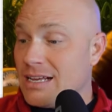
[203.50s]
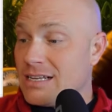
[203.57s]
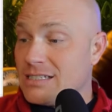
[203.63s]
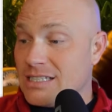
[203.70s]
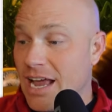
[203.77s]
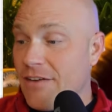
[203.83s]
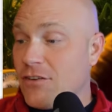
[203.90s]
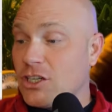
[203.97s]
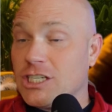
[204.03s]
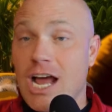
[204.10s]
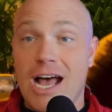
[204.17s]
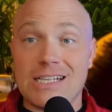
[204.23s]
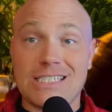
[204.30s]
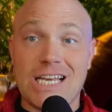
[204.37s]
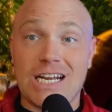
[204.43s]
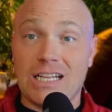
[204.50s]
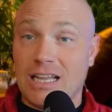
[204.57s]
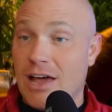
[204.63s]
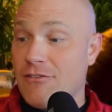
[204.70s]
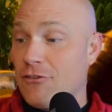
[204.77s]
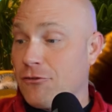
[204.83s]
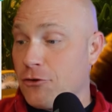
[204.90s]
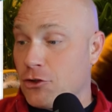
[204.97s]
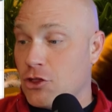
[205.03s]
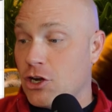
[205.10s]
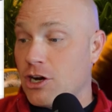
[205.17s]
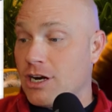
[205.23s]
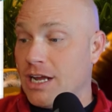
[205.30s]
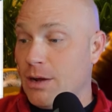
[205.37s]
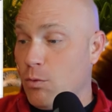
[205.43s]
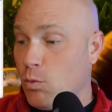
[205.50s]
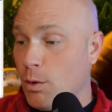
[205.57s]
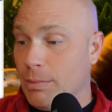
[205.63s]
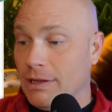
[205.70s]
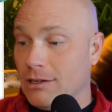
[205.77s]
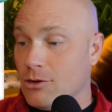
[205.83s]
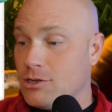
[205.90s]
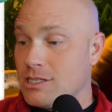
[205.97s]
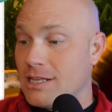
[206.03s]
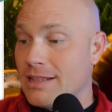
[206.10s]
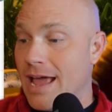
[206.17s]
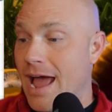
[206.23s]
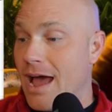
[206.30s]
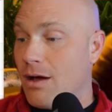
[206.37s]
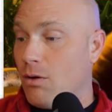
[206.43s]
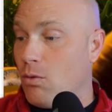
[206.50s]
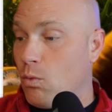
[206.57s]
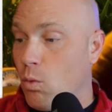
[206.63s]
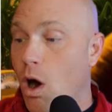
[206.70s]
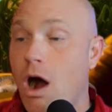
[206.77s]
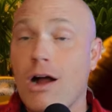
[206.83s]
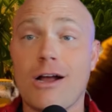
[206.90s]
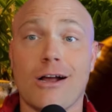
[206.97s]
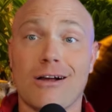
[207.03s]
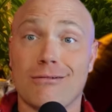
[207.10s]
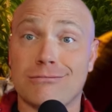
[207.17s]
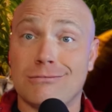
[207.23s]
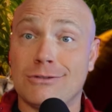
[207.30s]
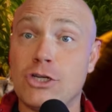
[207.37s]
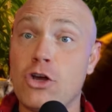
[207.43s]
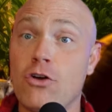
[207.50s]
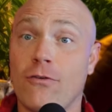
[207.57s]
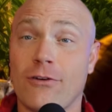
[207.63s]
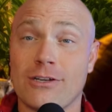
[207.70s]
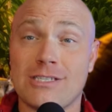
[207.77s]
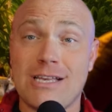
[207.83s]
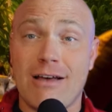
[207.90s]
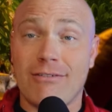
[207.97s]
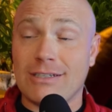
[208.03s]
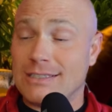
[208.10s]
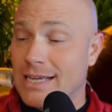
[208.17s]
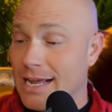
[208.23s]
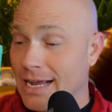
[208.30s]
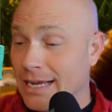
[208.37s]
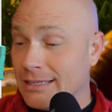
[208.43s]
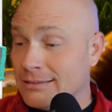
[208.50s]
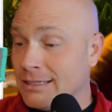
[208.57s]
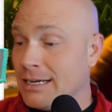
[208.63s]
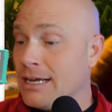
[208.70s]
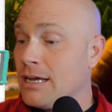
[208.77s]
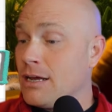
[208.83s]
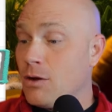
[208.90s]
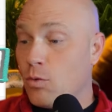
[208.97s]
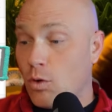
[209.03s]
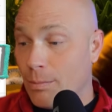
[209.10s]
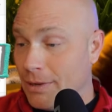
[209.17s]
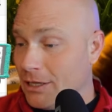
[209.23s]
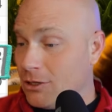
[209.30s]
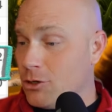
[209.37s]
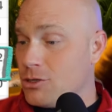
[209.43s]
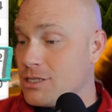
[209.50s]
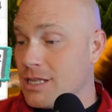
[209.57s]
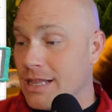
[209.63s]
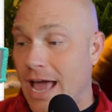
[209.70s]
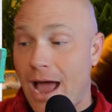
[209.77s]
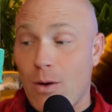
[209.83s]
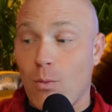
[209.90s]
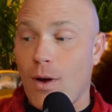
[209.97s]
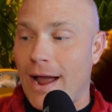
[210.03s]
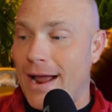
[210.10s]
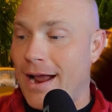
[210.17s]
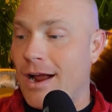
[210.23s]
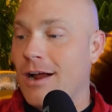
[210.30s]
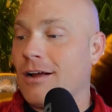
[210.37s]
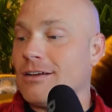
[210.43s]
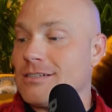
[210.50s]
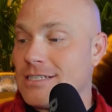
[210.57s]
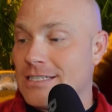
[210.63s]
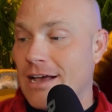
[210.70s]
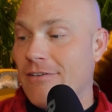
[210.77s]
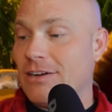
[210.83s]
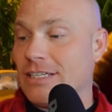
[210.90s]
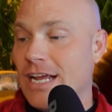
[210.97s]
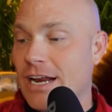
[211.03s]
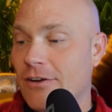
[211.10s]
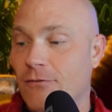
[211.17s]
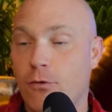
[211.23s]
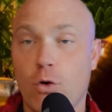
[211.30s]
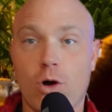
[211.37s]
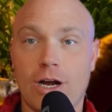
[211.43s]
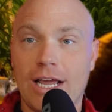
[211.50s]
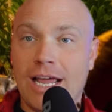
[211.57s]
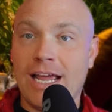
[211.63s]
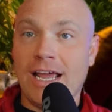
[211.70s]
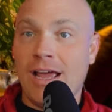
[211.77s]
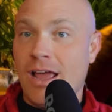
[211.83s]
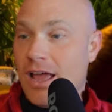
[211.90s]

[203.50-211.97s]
Xavier Johnson, 11 for 30. We'll be losing that. Walker, two for 17. We'll be losing that Ware, 17 of 40.